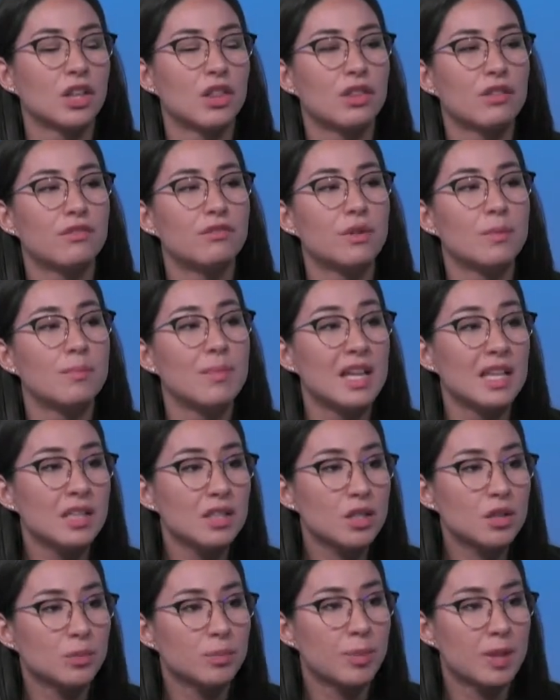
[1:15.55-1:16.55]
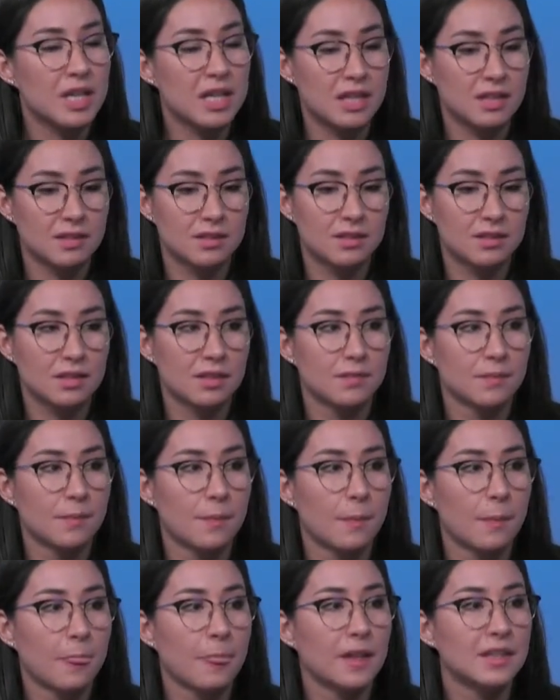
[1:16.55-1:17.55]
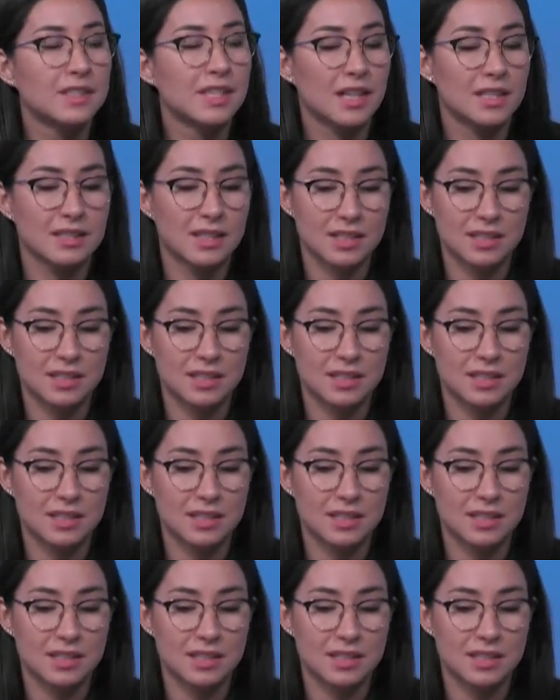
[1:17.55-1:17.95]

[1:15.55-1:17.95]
the familial piece tells